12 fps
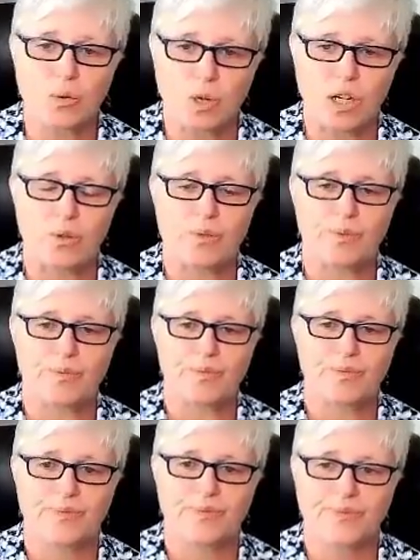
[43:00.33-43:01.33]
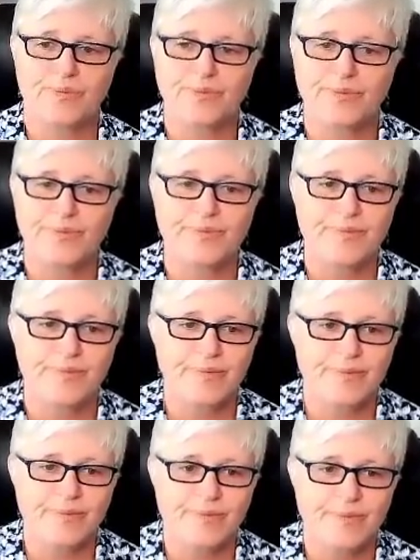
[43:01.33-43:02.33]
tarot, mm-hmm.
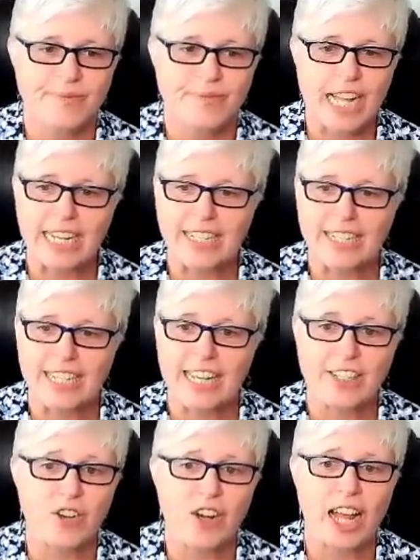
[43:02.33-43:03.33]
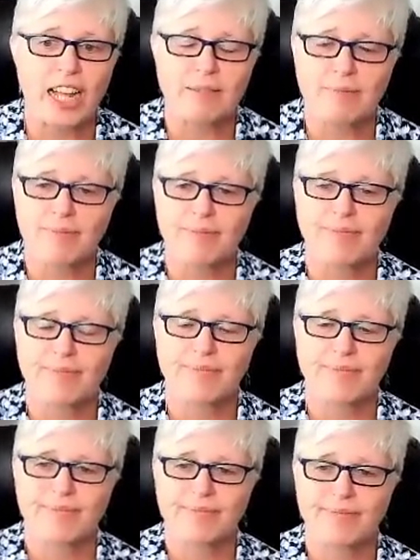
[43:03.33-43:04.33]
like I yesterday.
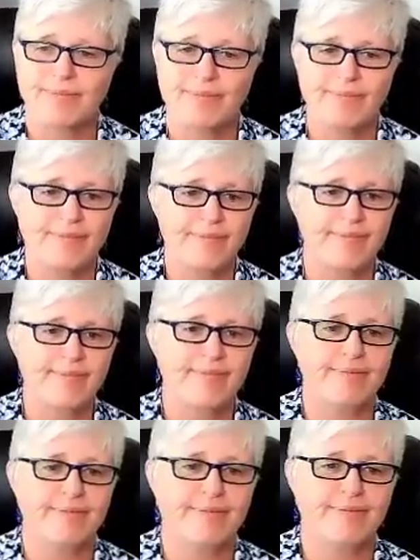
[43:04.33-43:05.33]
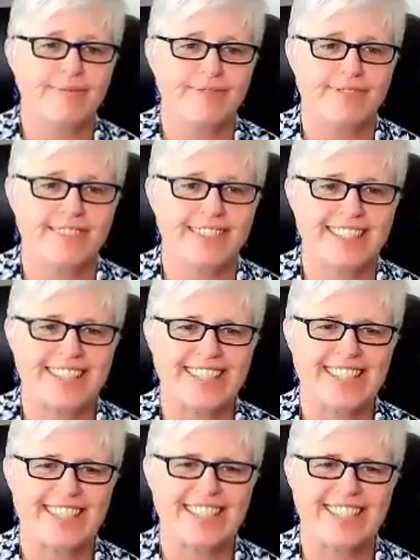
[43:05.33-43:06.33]
Know. I know. I know.
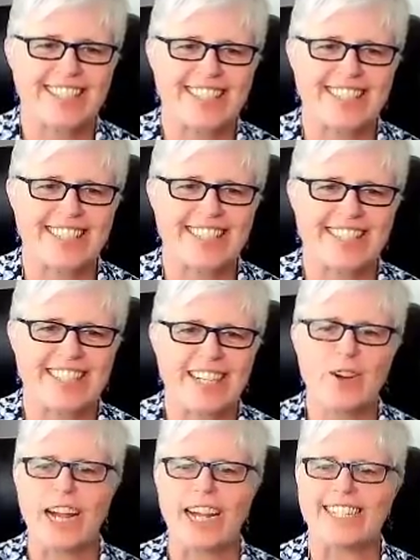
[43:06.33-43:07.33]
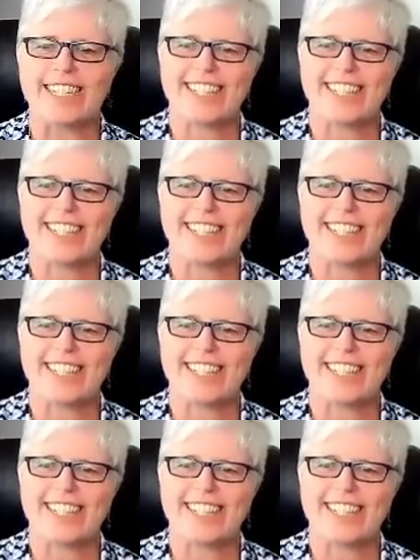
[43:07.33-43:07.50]
I'm gonna do it. Okay.